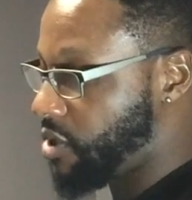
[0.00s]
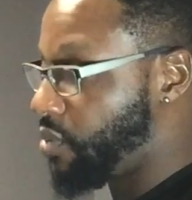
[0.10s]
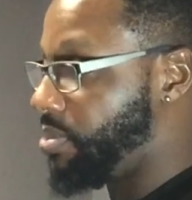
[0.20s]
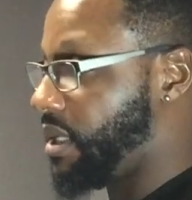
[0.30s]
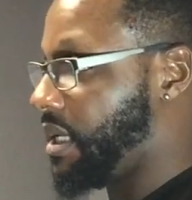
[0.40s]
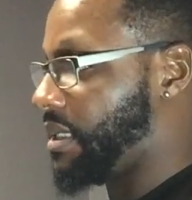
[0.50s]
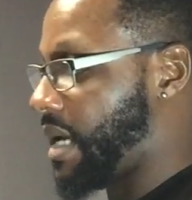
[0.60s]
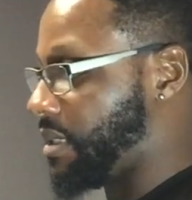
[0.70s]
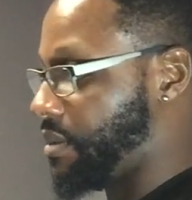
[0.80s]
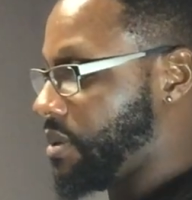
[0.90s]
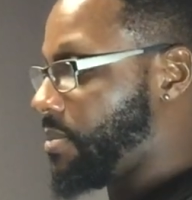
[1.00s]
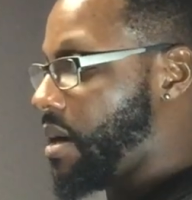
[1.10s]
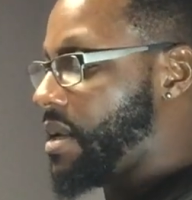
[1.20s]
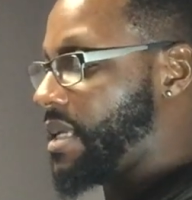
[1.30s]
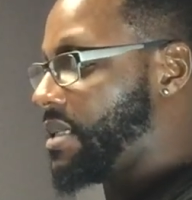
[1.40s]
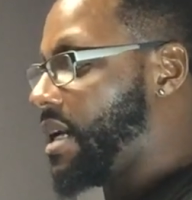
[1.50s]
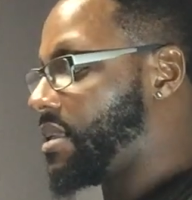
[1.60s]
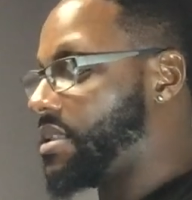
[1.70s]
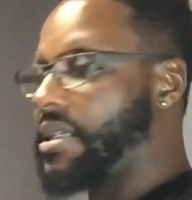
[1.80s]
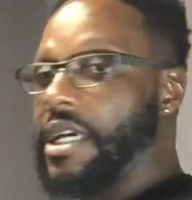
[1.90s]
too big, not too small. I
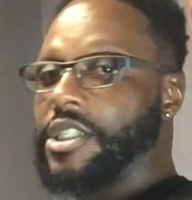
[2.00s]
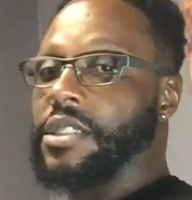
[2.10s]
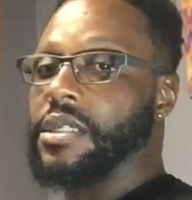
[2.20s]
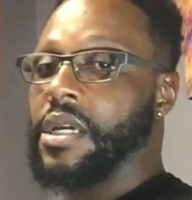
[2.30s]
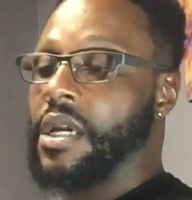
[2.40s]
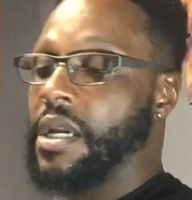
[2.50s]
take the section